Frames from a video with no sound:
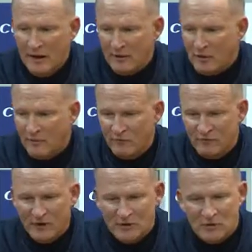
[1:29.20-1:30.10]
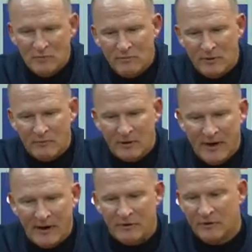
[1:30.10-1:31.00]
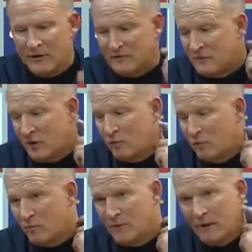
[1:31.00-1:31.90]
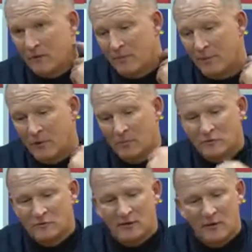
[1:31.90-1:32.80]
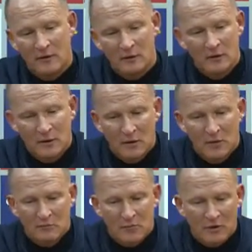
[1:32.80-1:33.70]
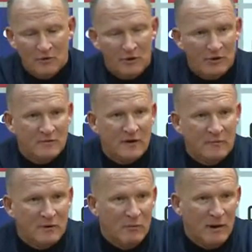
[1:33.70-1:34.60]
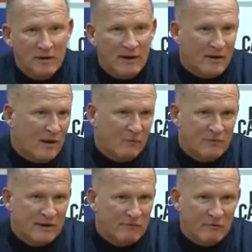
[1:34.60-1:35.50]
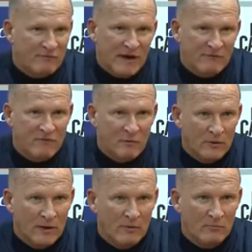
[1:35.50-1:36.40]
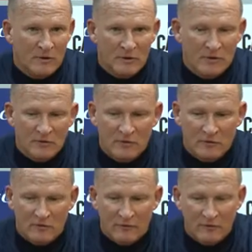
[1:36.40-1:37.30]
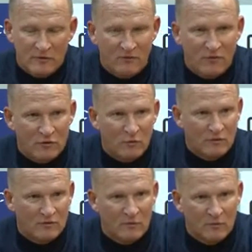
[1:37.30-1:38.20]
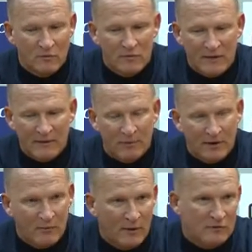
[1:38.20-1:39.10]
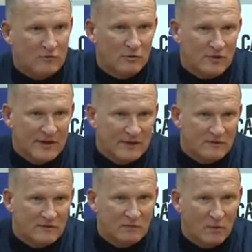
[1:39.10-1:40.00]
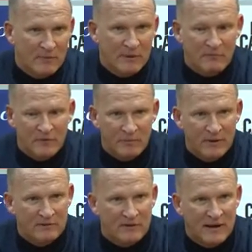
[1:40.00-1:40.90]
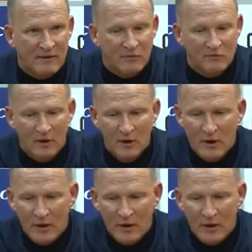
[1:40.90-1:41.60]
I had a conversation with Mick McCarthy yesterday, who rung me out of the blue and just said, look, your team did well. That game was never a 5-2 game. You sort of the difference was that they played well, took the chances. We made a few basic errors,